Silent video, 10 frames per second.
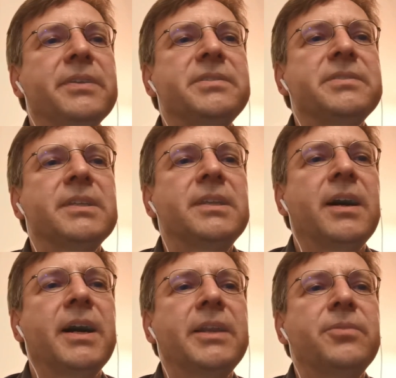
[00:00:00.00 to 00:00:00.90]
This is in
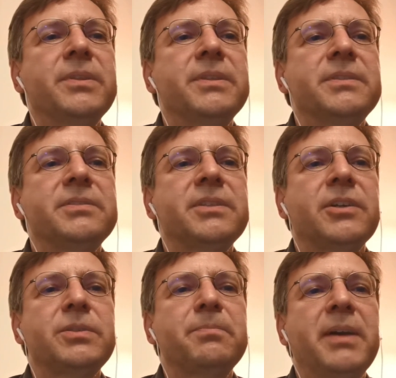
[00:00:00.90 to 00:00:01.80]
line with a
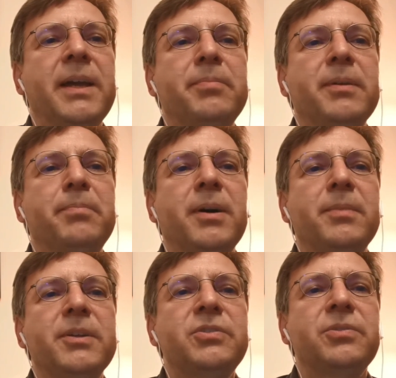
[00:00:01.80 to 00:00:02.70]
discussion paper
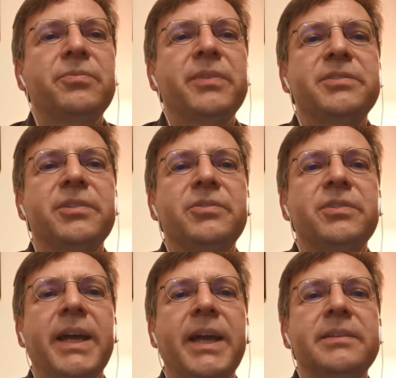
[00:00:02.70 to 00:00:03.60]
published on
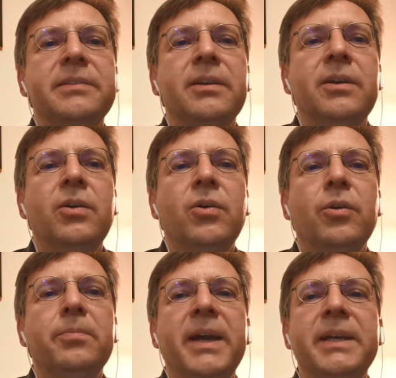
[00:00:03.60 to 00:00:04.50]
Researchgate
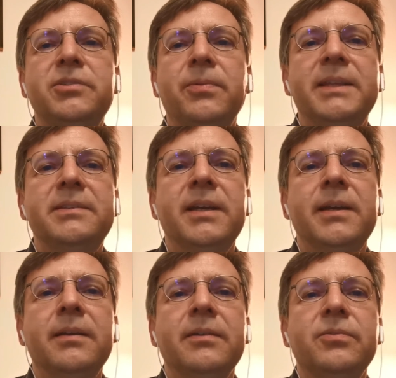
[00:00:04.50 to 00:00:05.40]
on May
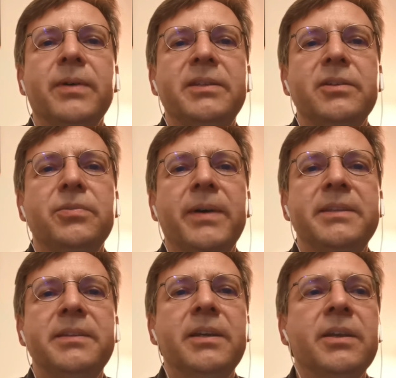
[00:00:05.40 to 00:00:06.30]
20,
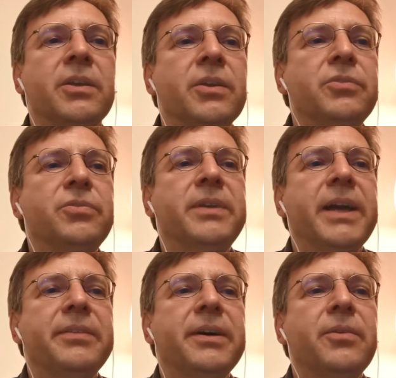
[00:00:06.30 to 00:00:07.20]
2020,
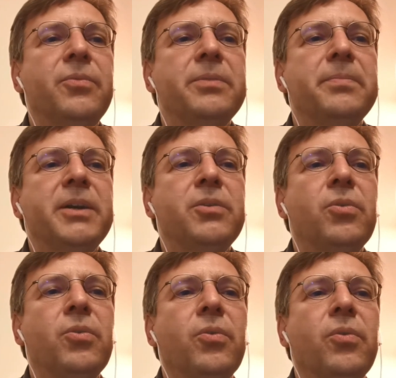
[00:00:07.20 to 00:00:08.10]
together with my
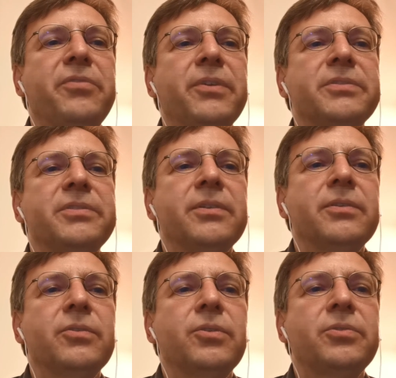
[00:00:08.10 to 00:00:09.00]
co-authors
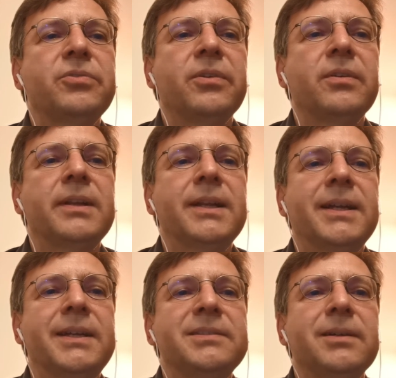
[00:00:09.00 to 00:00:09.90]
Dr.
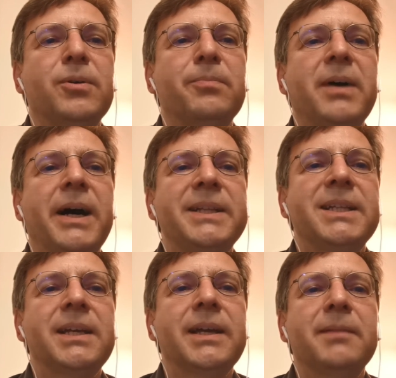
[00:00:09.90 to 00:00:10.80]
Larissa
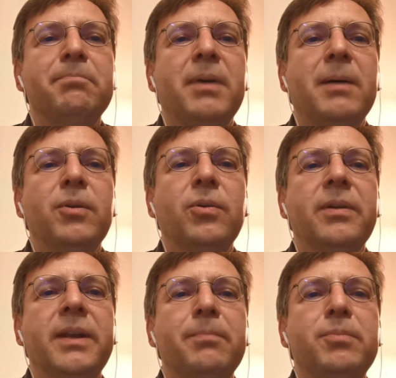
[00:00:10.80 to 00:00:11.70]
Bombardi and Pablo
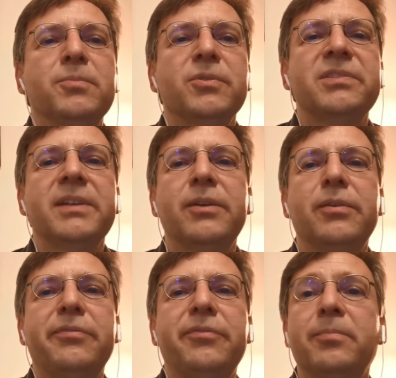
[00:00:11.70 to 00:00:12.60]

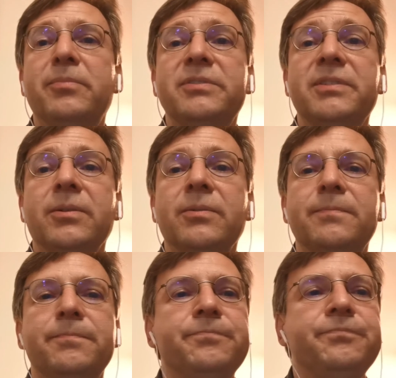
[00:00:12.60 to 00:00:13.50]
Nepomuceno from Brazil.